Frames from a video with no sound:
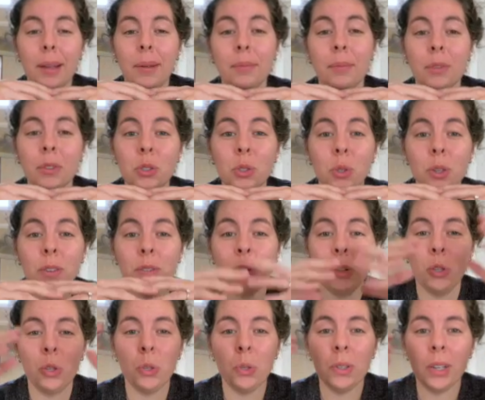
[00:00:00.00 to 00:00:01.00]
So if
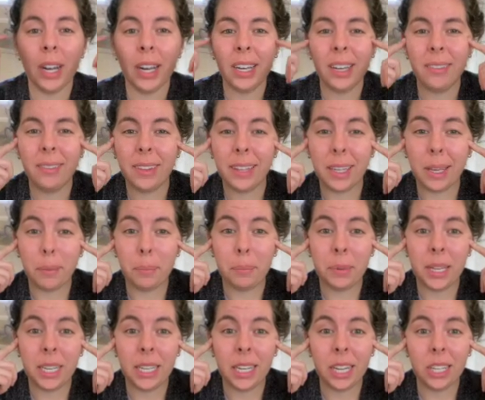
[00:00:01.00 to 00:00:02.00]
you do kind of like a
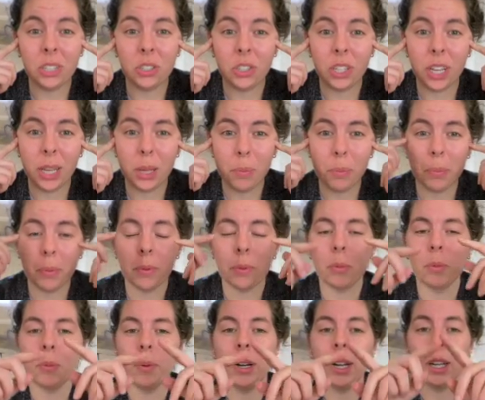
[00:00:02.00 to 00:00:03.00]
peanut shape,
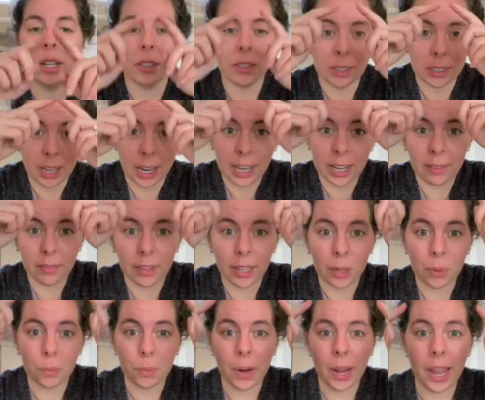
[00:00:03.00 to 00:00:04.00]
where it's kind of like
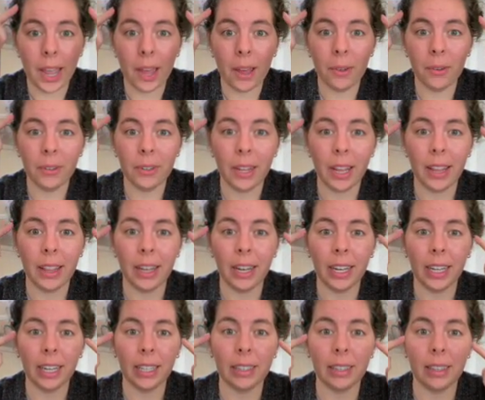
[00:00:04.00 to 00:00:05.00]
round and then it
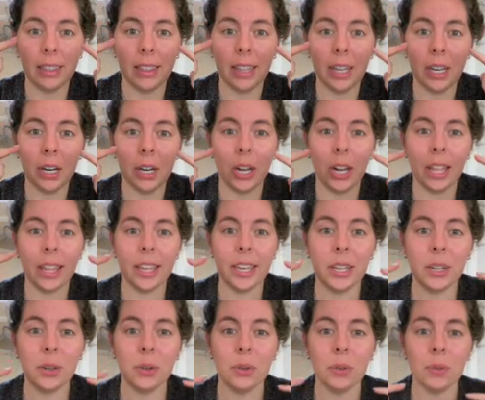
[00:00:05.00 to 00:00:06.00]
gets thinner and then
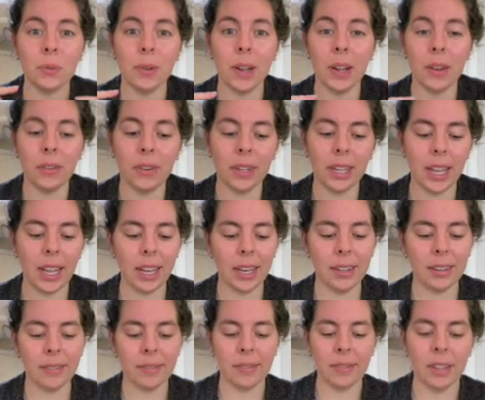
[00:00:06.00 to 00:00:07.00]
it goes round
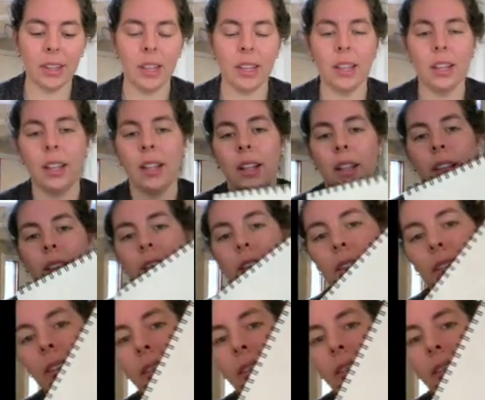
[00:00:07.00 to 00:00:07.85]
again, this is